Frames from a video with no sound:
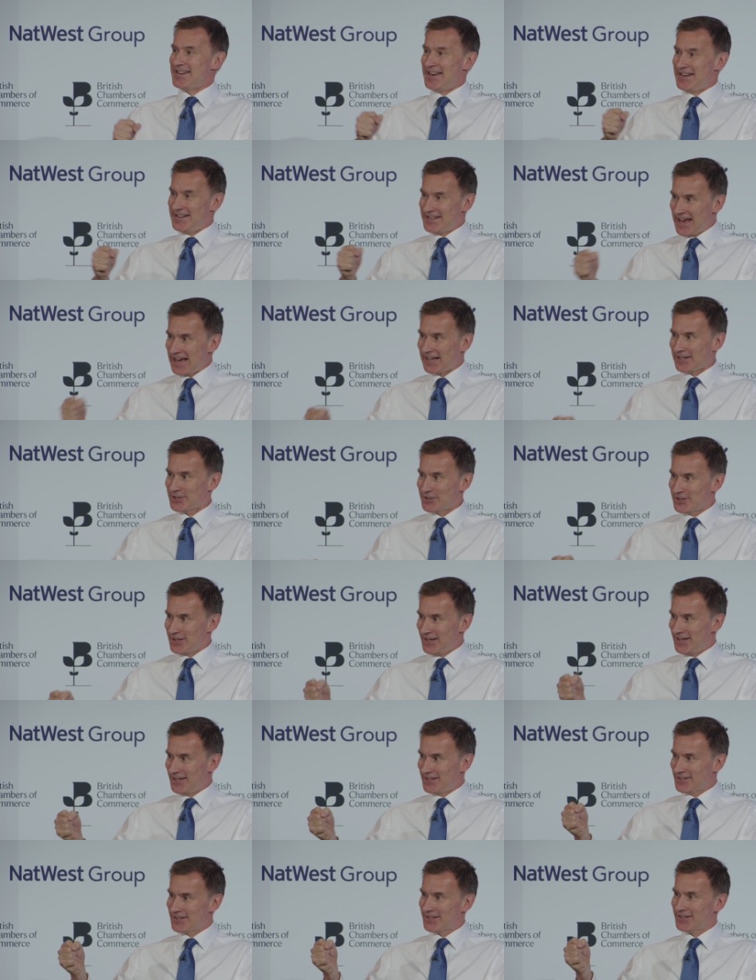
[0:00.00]
in next
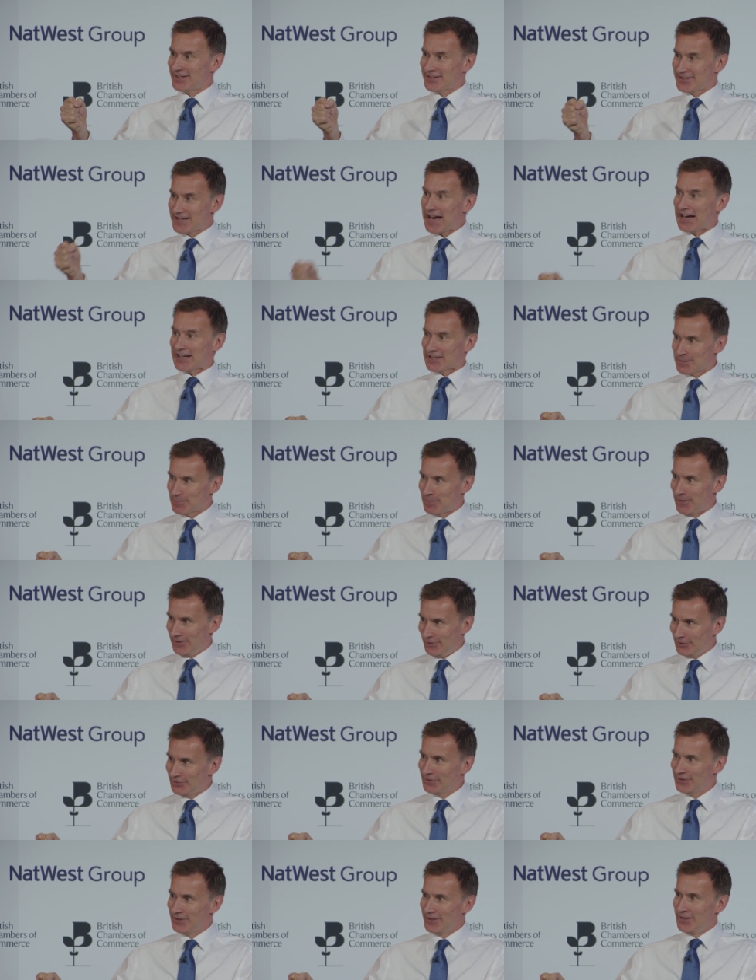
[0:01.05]
year's tax
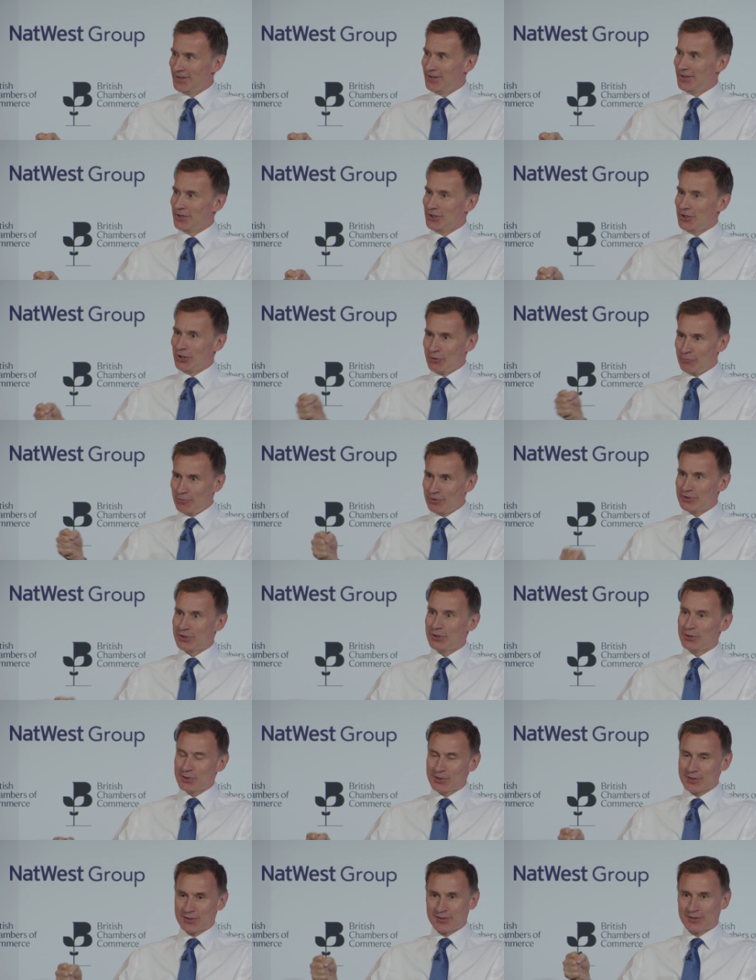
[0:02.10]
bill, you
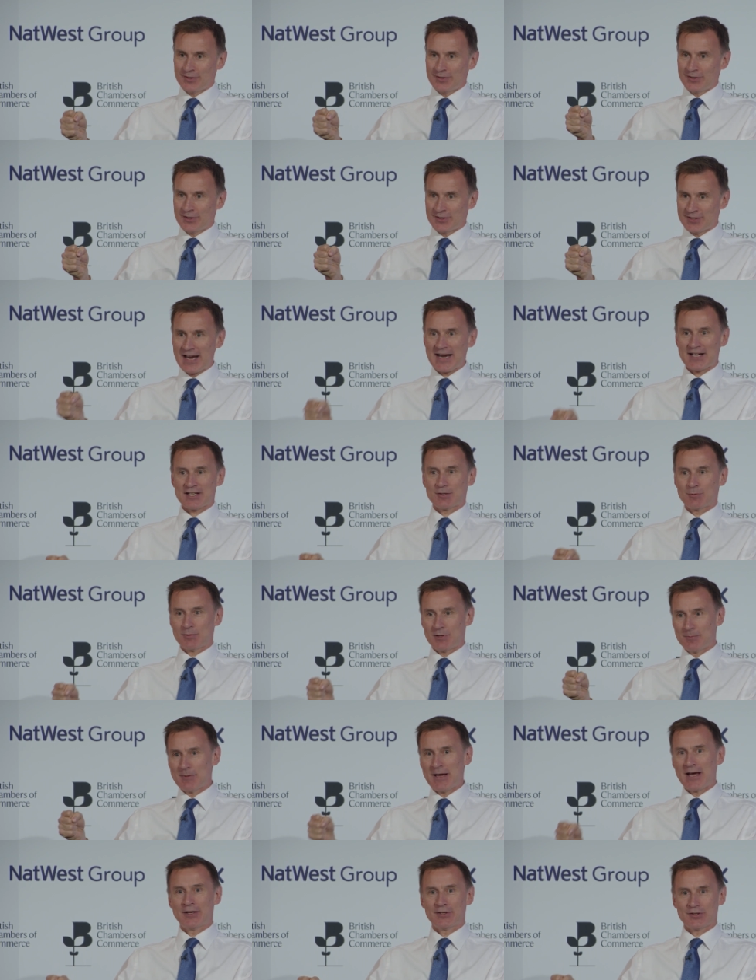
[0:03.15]
reduce the
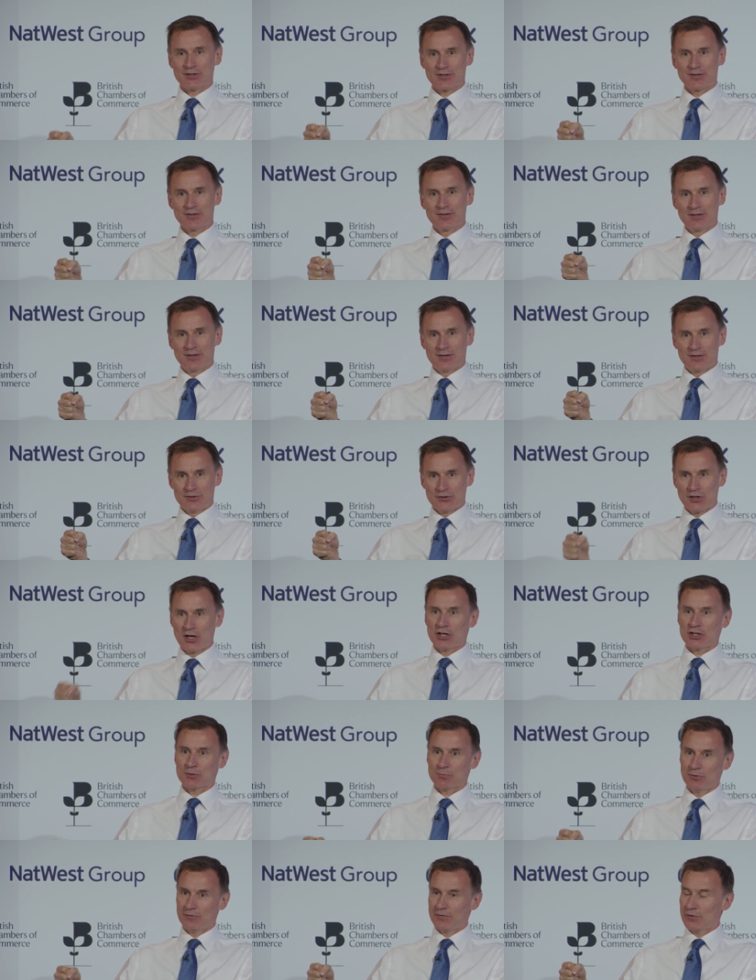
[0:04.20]
taxable amount
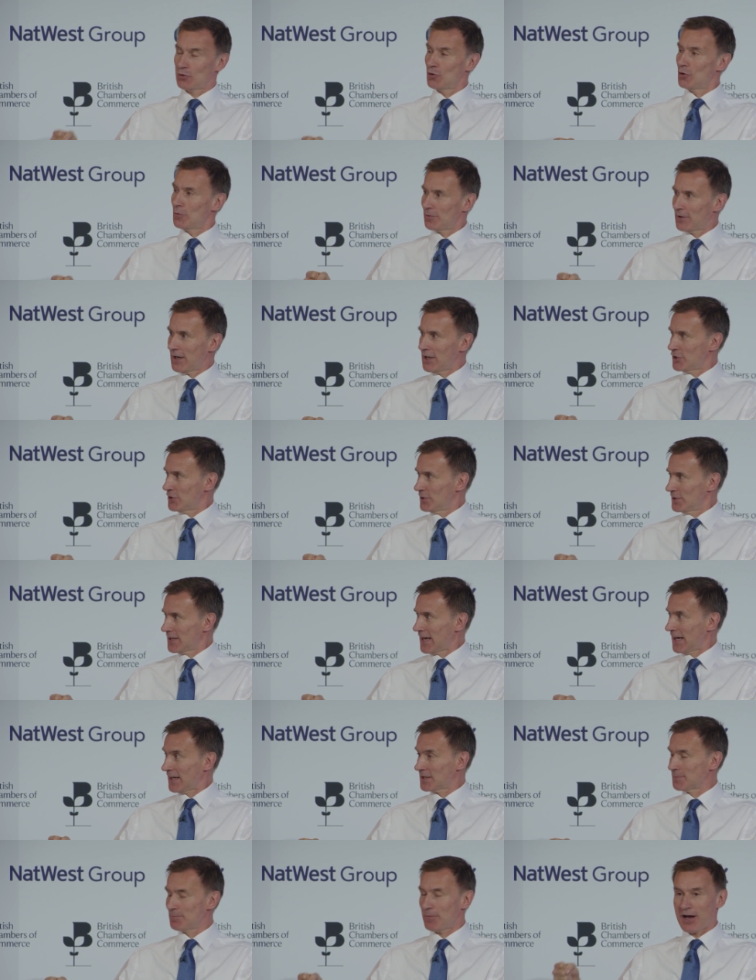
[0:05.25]
chargeable for corporation
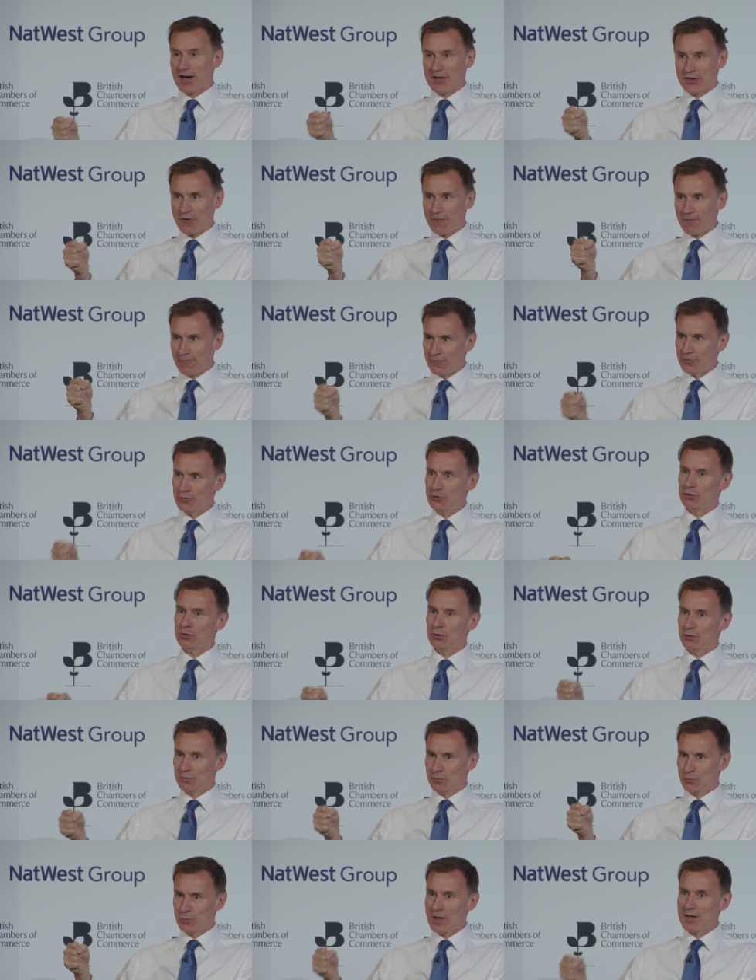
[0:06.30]
tax by the
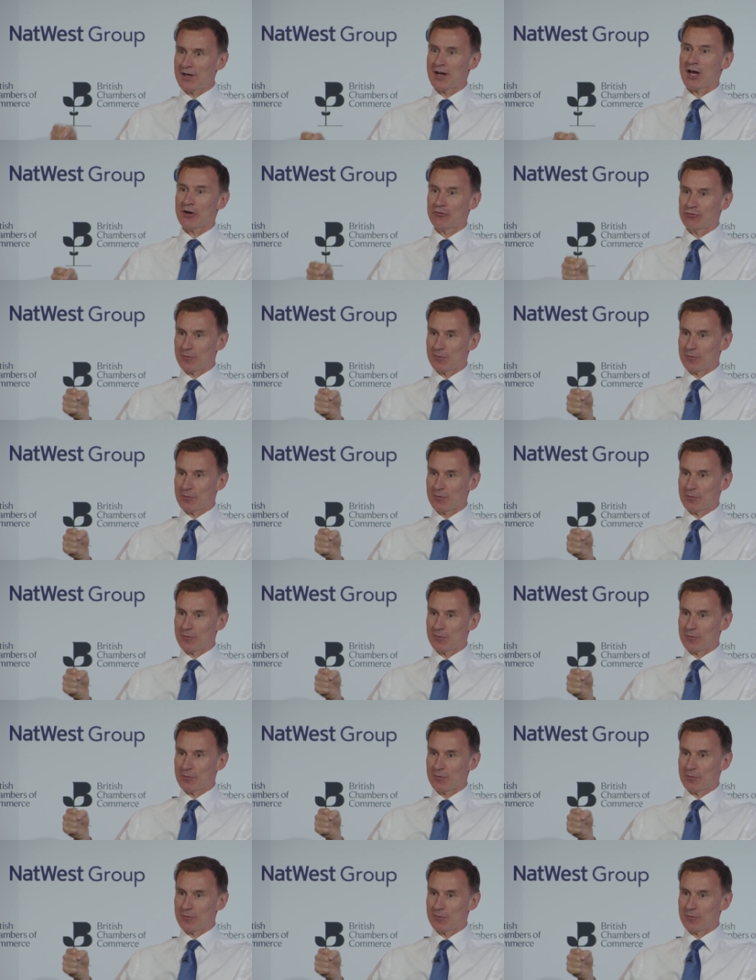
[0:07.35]
full 100%